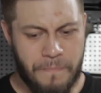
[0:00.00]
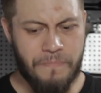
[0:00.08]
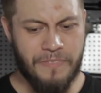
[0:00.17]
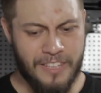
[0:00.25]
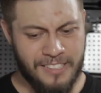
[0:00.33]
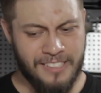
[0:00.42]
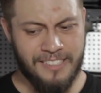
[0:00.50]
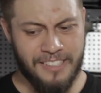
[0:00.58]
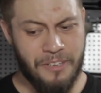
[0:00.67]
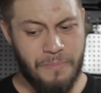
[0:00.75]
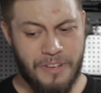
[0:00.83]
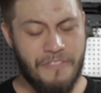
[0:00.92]
This is
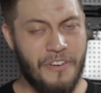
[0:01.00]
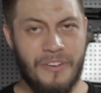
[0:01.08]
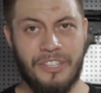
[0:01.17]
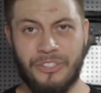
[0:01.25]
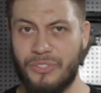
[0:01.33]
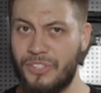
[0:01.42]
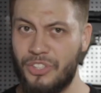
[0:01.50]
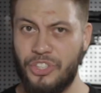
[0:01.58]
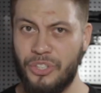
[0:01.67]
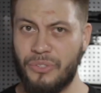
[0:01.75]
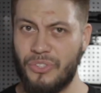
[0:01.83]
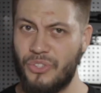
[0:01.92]
going to be a very interesting
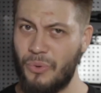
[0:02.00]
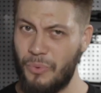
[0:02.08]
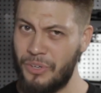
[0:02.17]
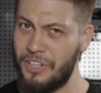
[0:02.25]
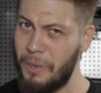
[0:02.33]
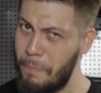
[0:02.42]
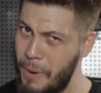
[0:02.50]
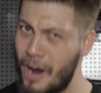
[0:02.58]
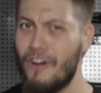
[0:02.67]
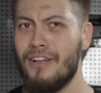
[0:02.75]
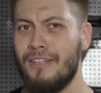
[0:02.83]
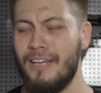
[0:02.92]
shoot. So we're going to
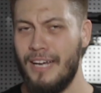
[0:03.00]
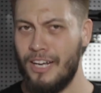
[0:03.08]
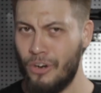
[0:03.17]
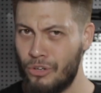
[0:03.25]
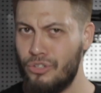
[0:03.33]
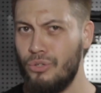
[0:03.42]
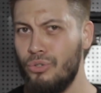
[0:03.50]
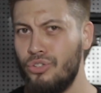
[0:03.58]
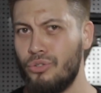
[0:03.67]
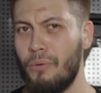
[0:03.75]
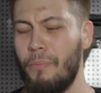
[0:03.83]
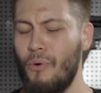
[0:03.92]
compare it in our
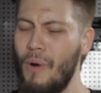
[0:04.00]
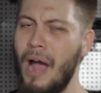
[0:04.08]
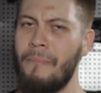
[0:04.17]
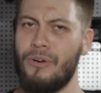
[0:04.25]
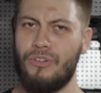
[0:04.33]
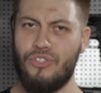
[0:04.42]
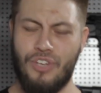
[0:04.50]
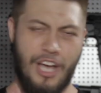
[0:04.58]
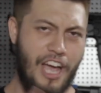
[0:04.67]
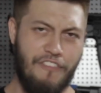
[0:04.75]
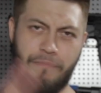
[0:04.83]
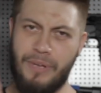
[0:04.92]
usual parameters:
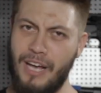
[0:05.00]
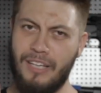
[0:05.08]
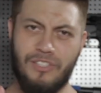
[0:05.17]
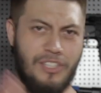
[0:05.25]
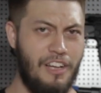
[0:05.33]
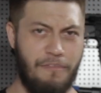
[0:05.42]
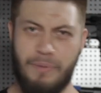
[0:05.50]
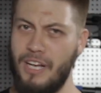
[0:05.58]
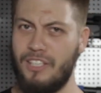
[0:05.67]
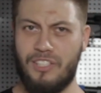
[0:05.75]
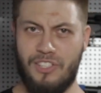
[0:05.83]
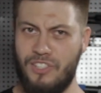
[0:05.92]
FPS and
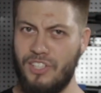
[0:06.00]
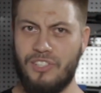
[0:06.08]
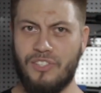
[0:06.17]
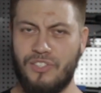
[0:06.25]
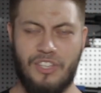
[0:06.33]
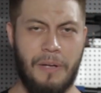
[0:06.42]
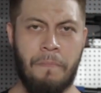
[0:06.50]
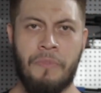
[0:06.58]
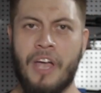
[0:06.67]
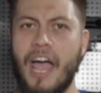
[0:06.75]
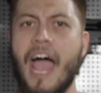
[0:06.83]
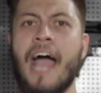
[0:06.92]
FPS consistency,
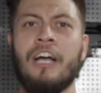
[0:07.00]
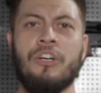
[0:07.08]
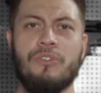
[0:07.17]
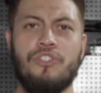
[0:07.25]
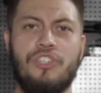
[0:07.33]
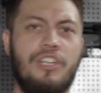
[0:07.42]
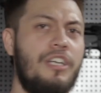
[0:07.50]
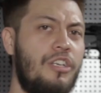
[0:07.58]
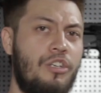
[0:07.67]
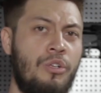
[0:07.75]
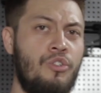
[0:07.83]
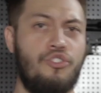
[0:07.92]
accuracy at a
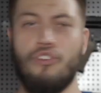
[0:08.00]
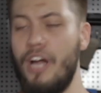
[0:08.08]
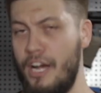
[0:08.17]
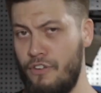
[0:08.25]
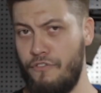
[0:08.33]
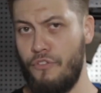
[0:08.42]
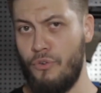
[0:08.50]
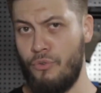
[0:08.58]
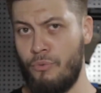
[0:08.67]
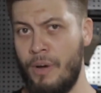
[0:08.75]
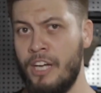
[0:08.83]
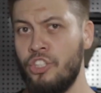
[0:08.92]
closer and a
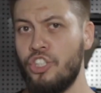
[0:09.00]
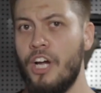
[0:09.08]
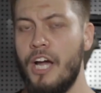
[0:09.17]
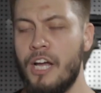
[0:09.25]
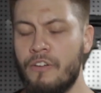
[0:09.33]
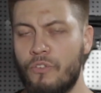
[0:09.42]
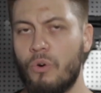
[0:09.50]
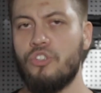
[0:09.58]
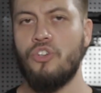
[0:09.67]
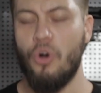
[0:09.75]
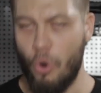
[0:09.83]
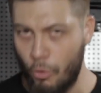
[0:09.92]
further range, and of
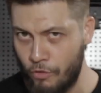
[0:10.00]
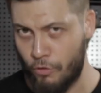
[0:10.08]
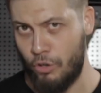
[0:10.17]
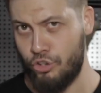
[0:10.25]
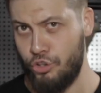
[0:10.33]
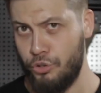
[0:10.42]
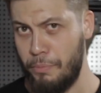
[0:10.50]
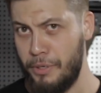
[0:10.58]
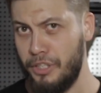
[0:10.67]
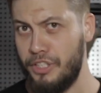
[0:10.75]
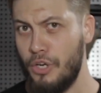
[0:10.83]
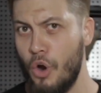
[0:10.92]
course, overall
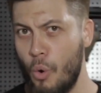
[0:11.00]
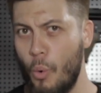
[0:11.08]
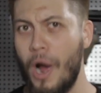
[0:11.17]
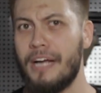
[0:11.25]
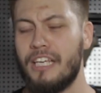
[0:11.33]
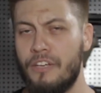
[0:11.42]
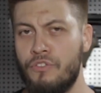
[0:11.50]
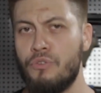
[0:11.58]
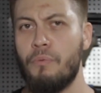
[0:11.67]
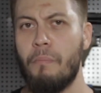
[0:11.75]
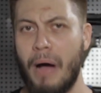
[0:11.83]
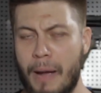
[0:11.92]
shootability, where I give
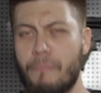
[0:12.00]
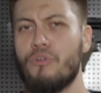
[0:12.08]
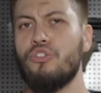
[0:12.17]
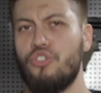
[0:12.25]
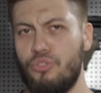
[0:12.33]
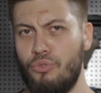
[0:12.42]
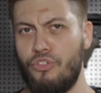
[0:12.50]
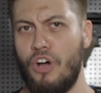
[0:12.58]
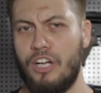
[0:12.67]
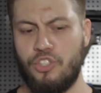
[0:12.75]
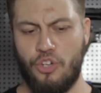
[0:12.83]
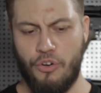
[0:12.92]
you my personal
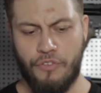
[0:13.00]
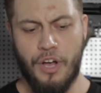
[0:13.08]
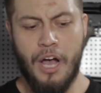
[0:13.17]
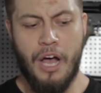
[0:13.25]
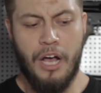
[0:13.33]
thoughts of